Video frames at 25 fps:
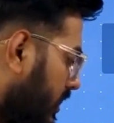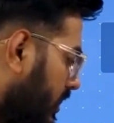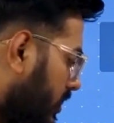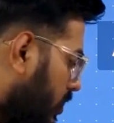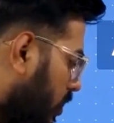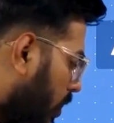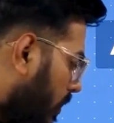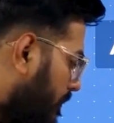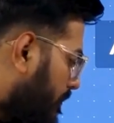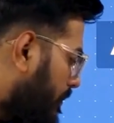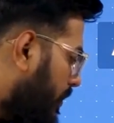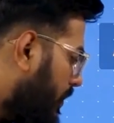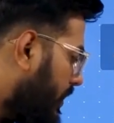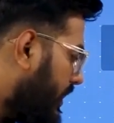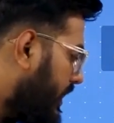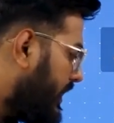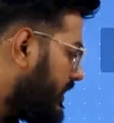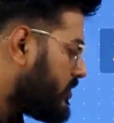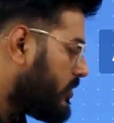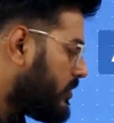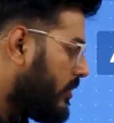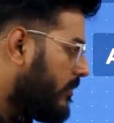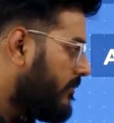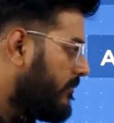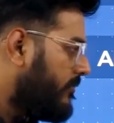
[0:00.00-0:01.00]

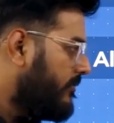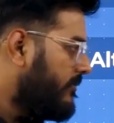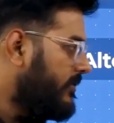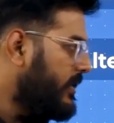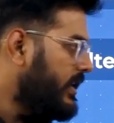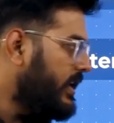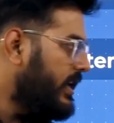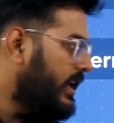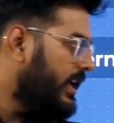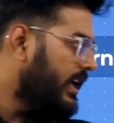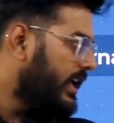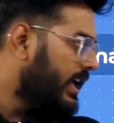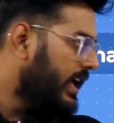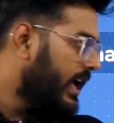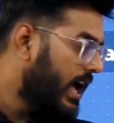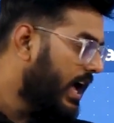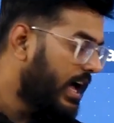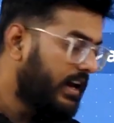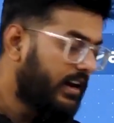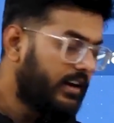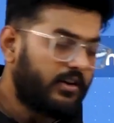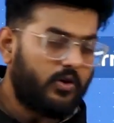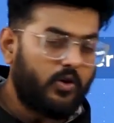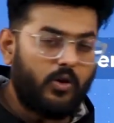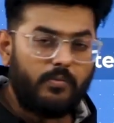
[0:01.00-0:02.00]
components of VA
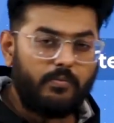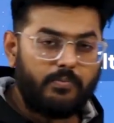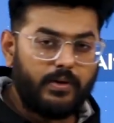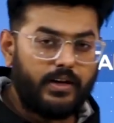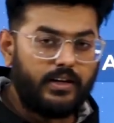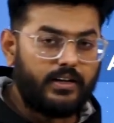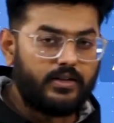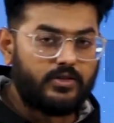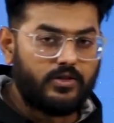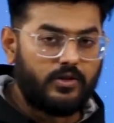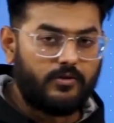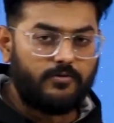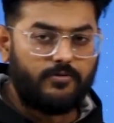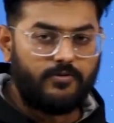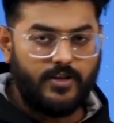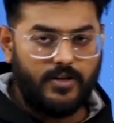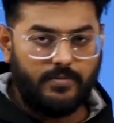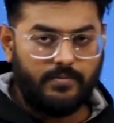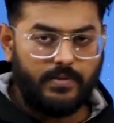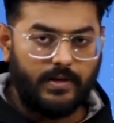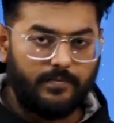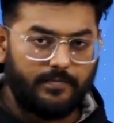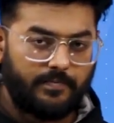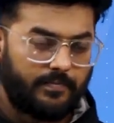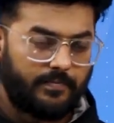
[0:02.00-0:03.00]
and components of
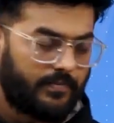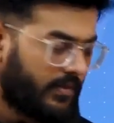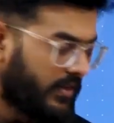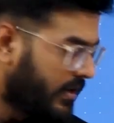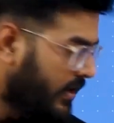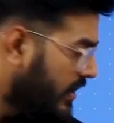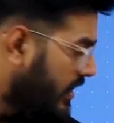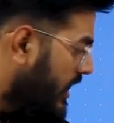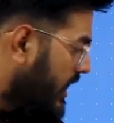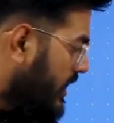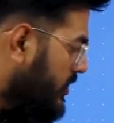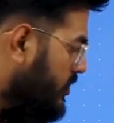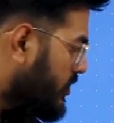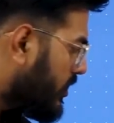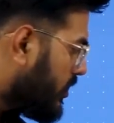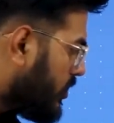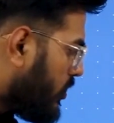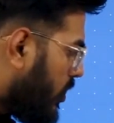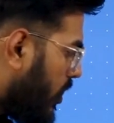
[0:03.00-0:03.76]
VB. So the